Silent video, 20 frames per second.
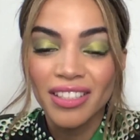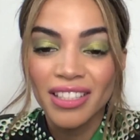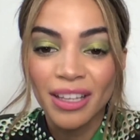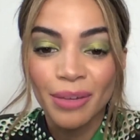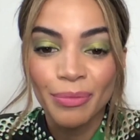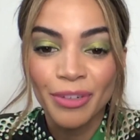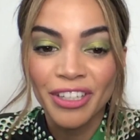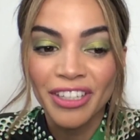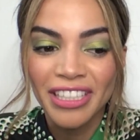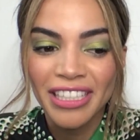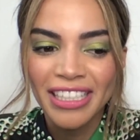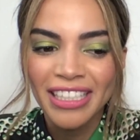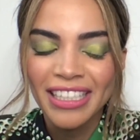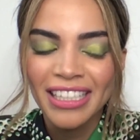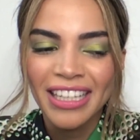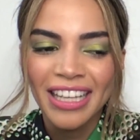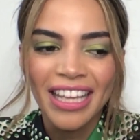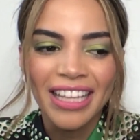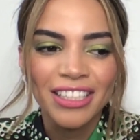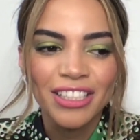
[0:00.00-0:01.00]
summer.
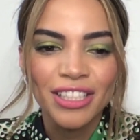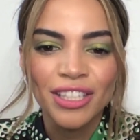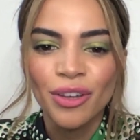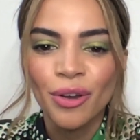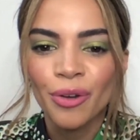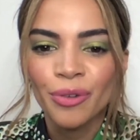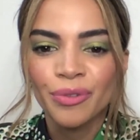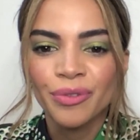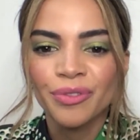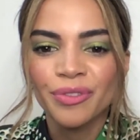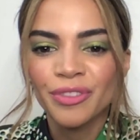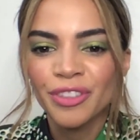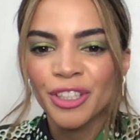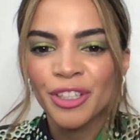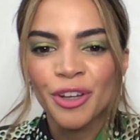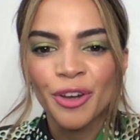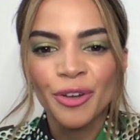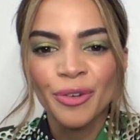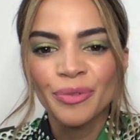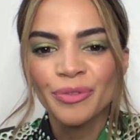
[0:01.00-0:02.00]
And she owned,
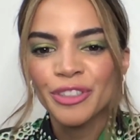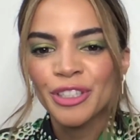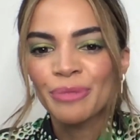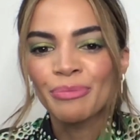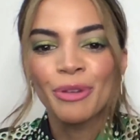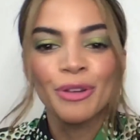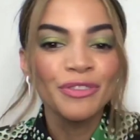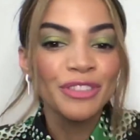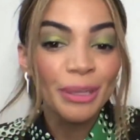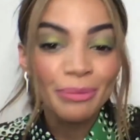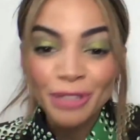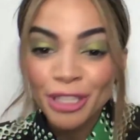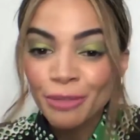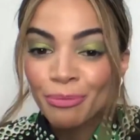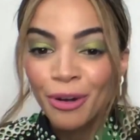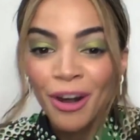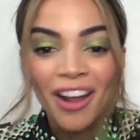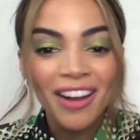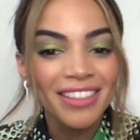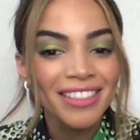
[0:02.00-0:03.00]
she moved up to the
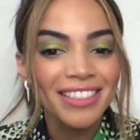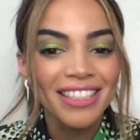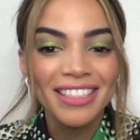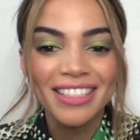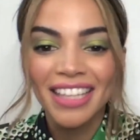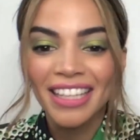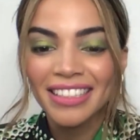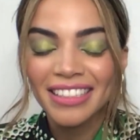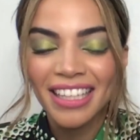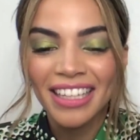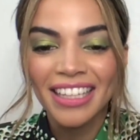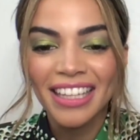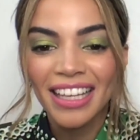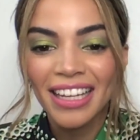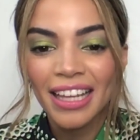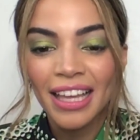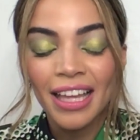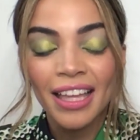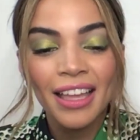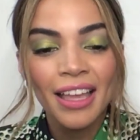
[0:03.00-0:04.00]
Bronx, just like
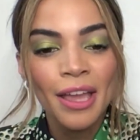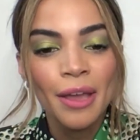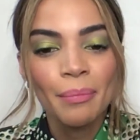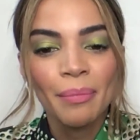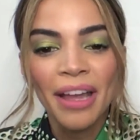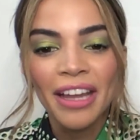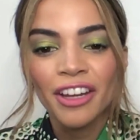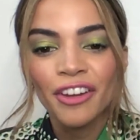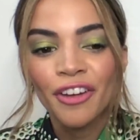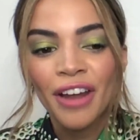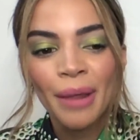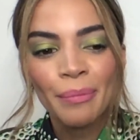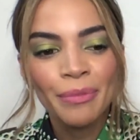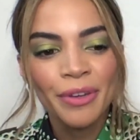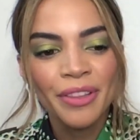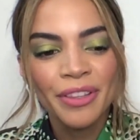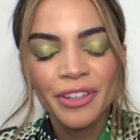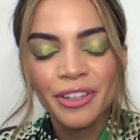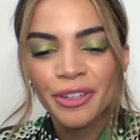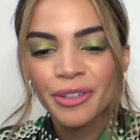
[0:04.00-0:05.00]
Daniela. My
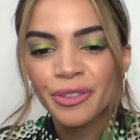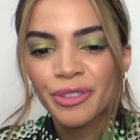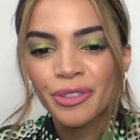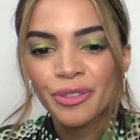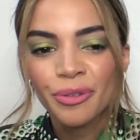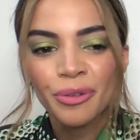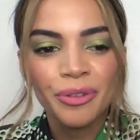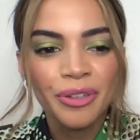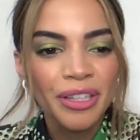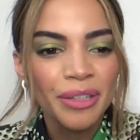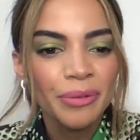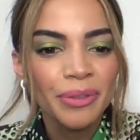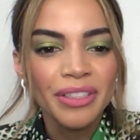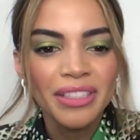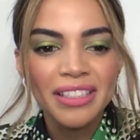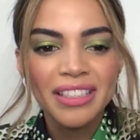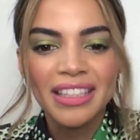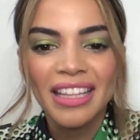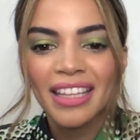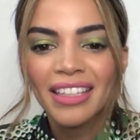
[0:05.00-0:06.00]
grandmother, her story
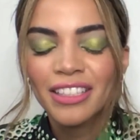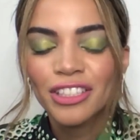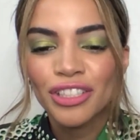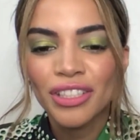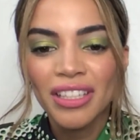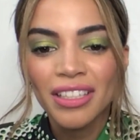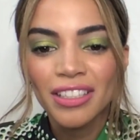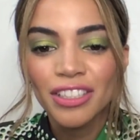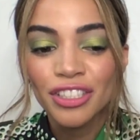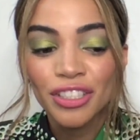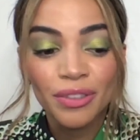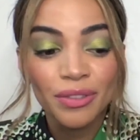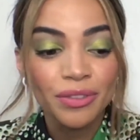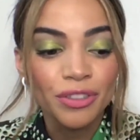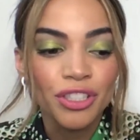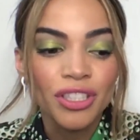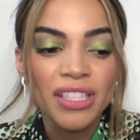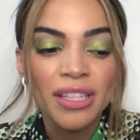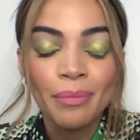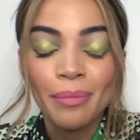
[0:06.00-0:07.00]
was that
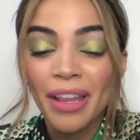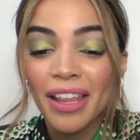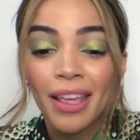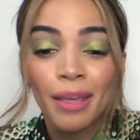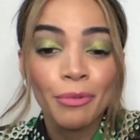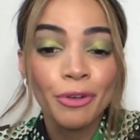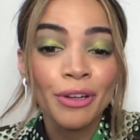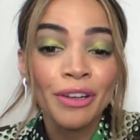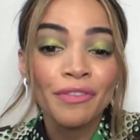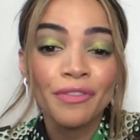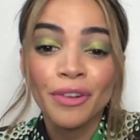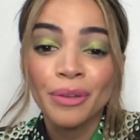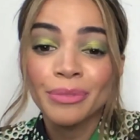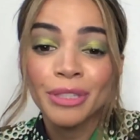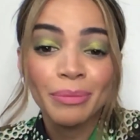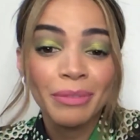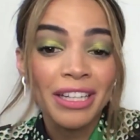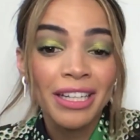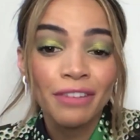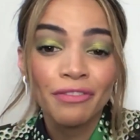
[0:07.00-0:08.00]
she's an immigrant from
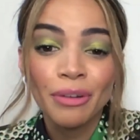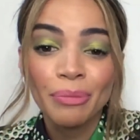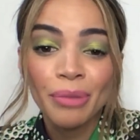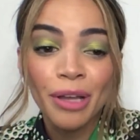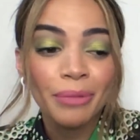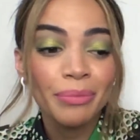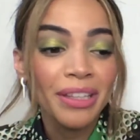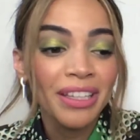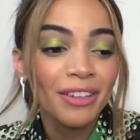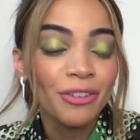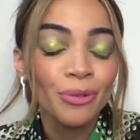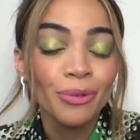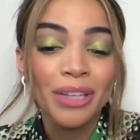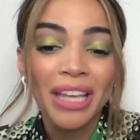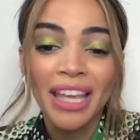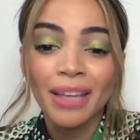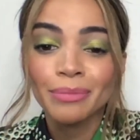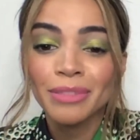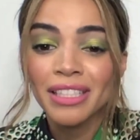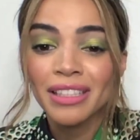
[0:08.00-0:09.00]
Dominican Republic who
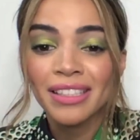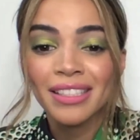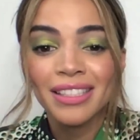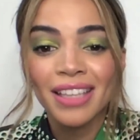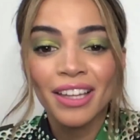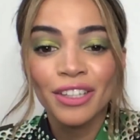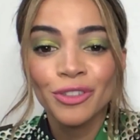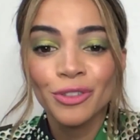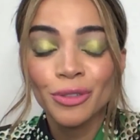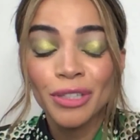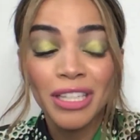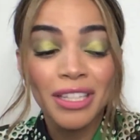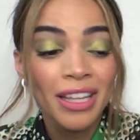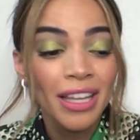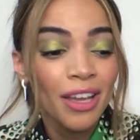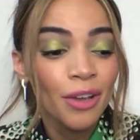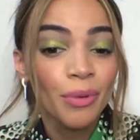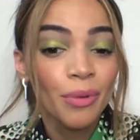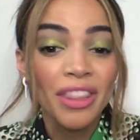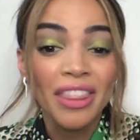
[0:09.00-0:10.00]
came to this
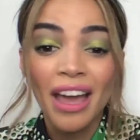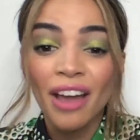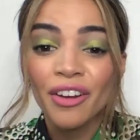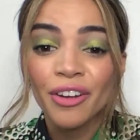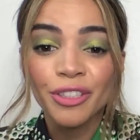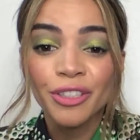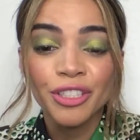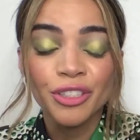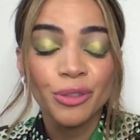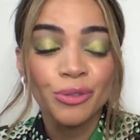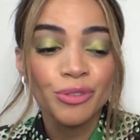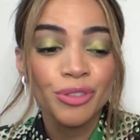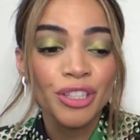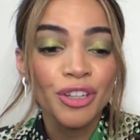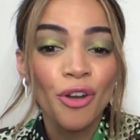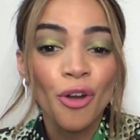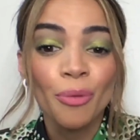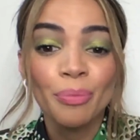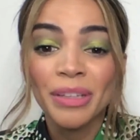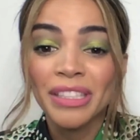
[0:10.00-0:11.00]
country without her children,
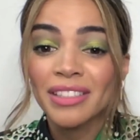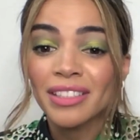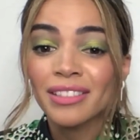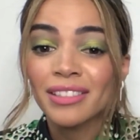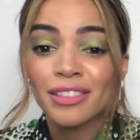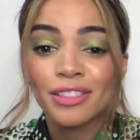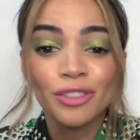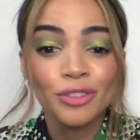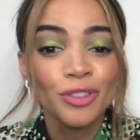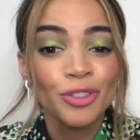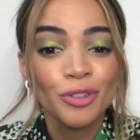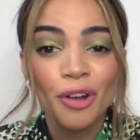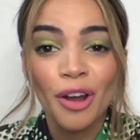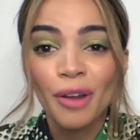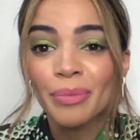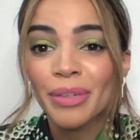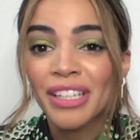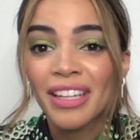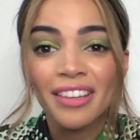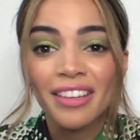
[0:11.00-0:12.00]
hoping to
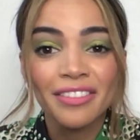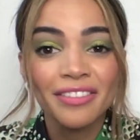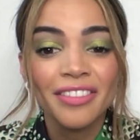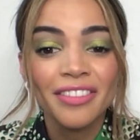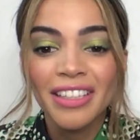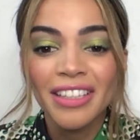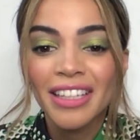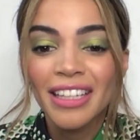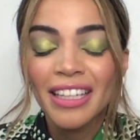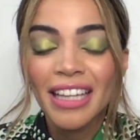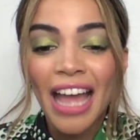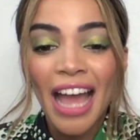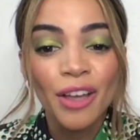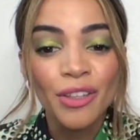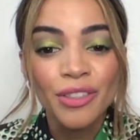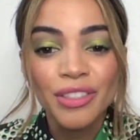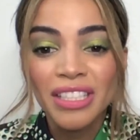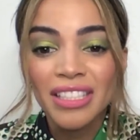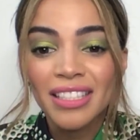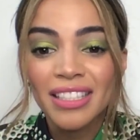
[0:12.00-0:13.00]
scrub enough
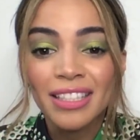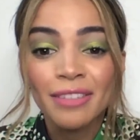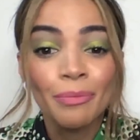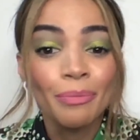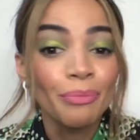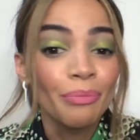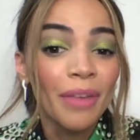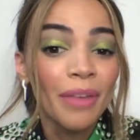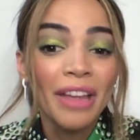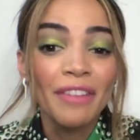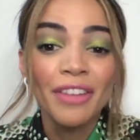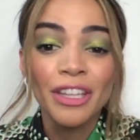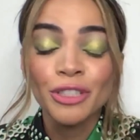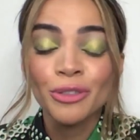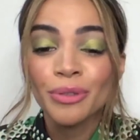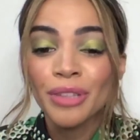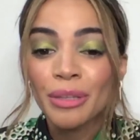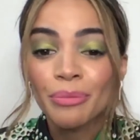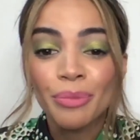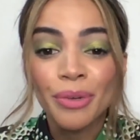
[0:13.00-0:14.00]
houses to
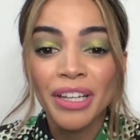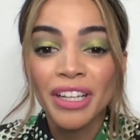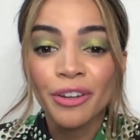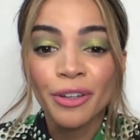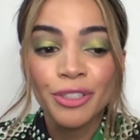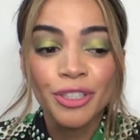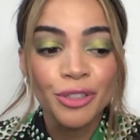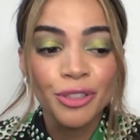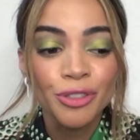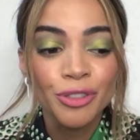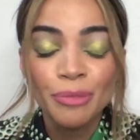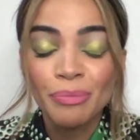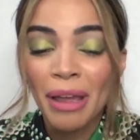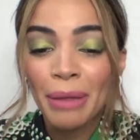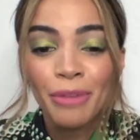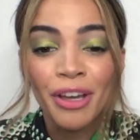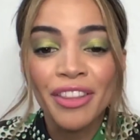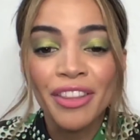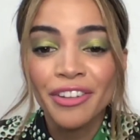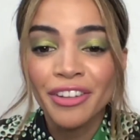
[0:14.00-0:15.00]
eventually bring her children, my
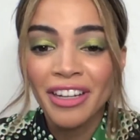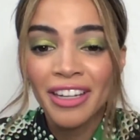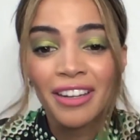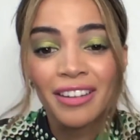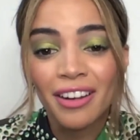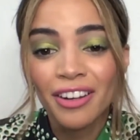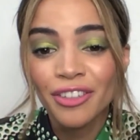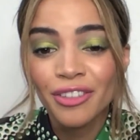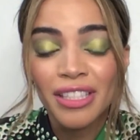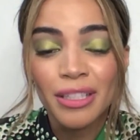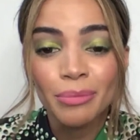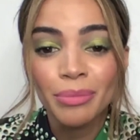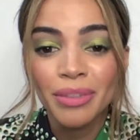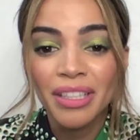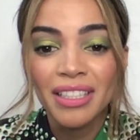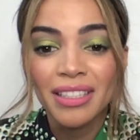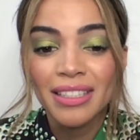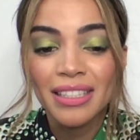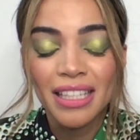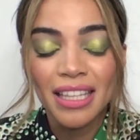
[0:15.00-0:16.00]
mother and her
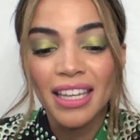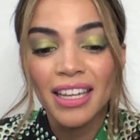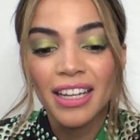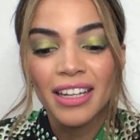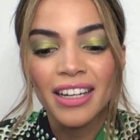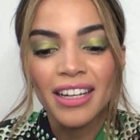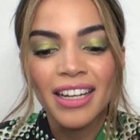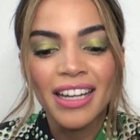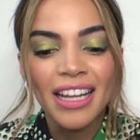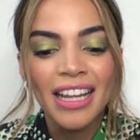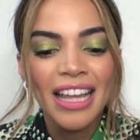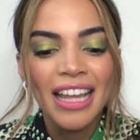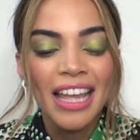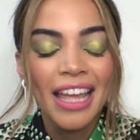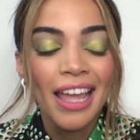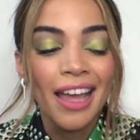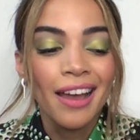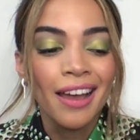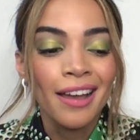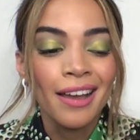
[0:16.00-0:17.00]
siblings, here.
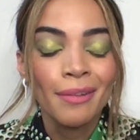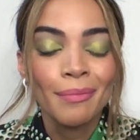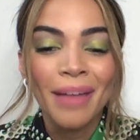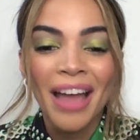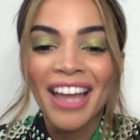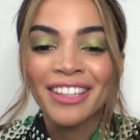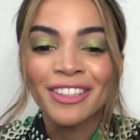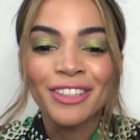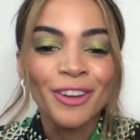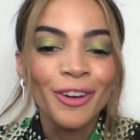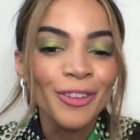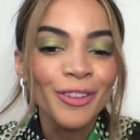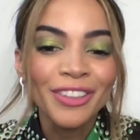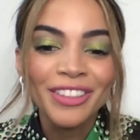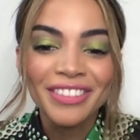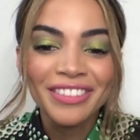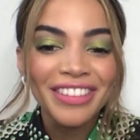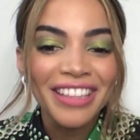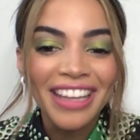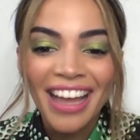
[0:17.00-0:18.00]
I know
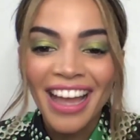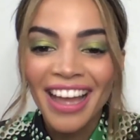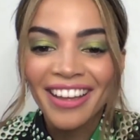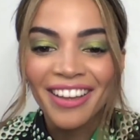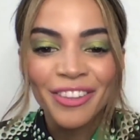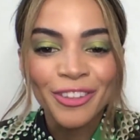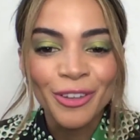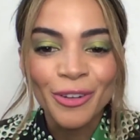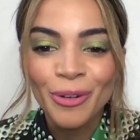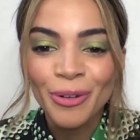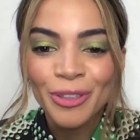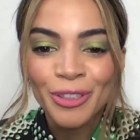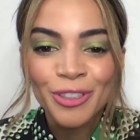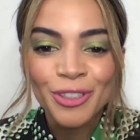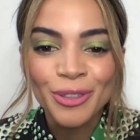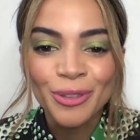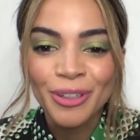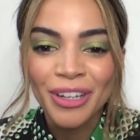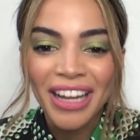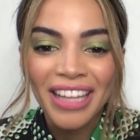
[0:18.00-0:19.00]
the guy on the corner
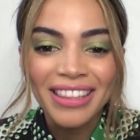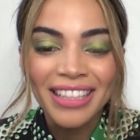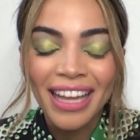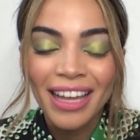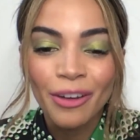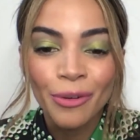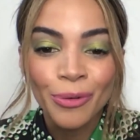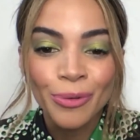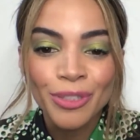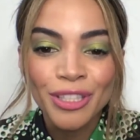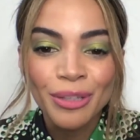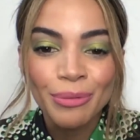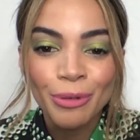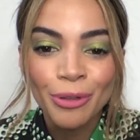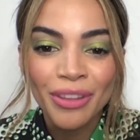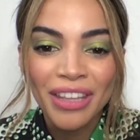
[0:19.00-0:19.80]
store that runs the